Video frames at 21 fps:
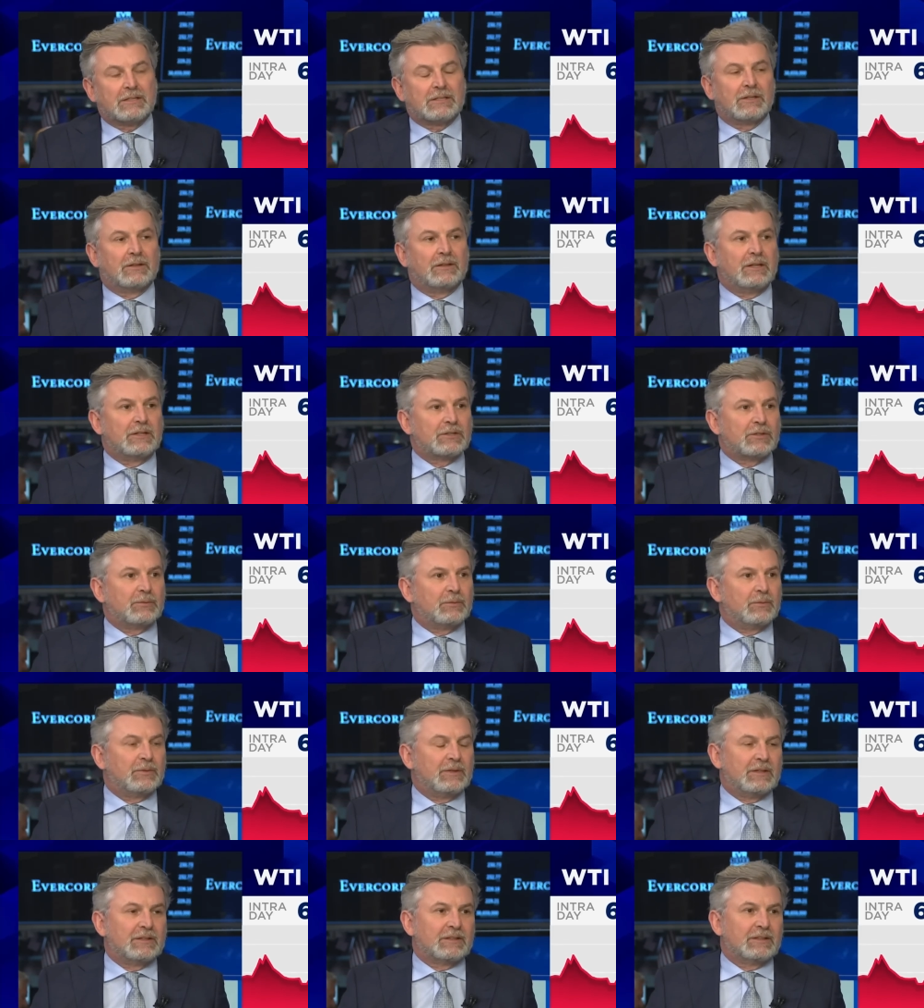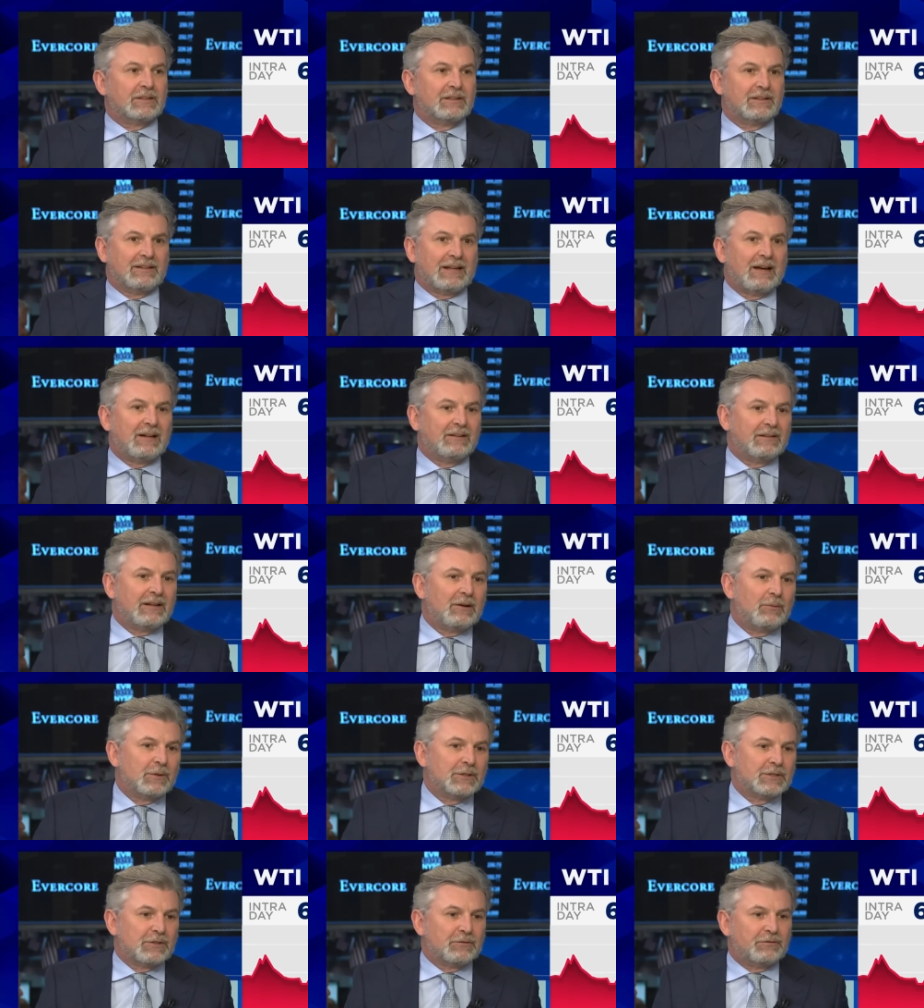So that
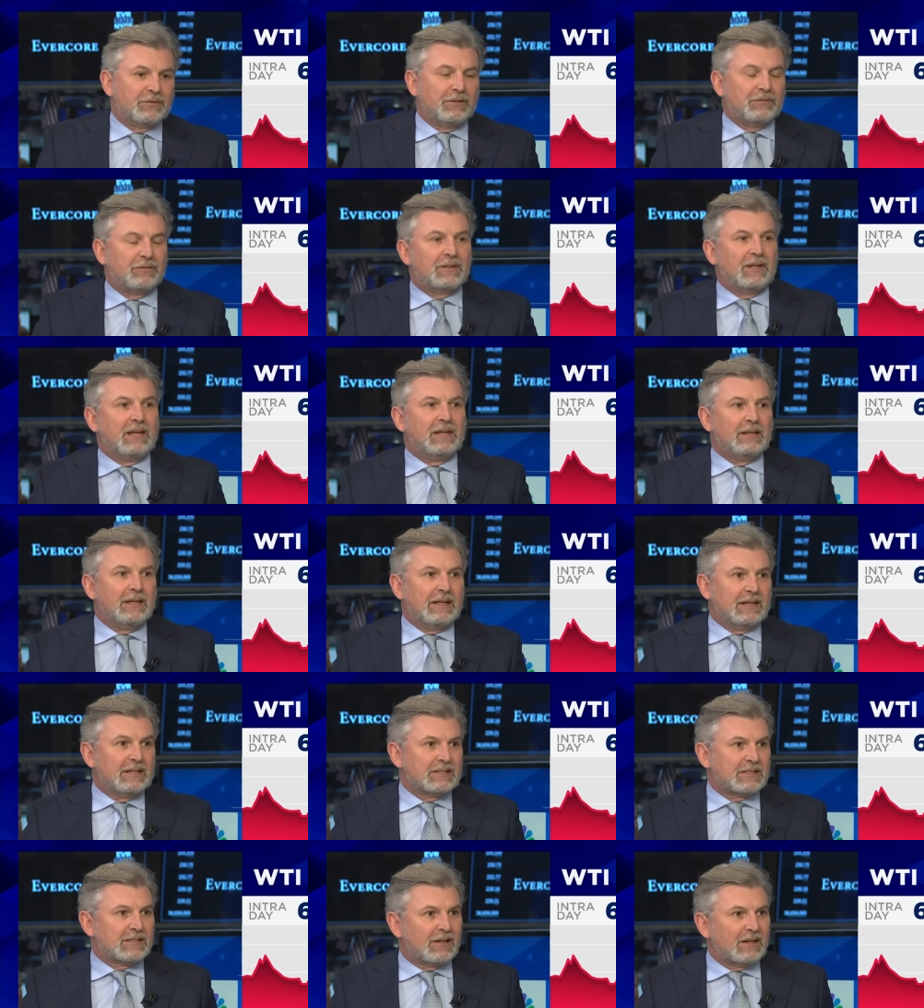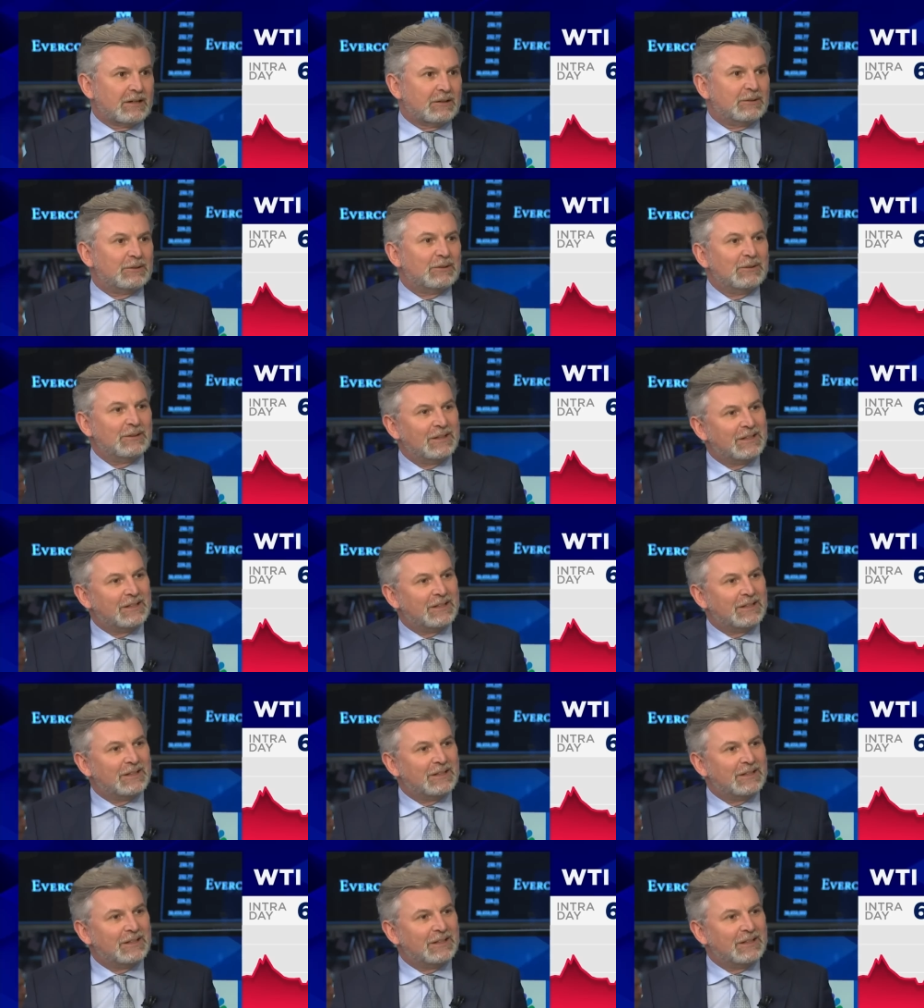one's a 15-year cycle.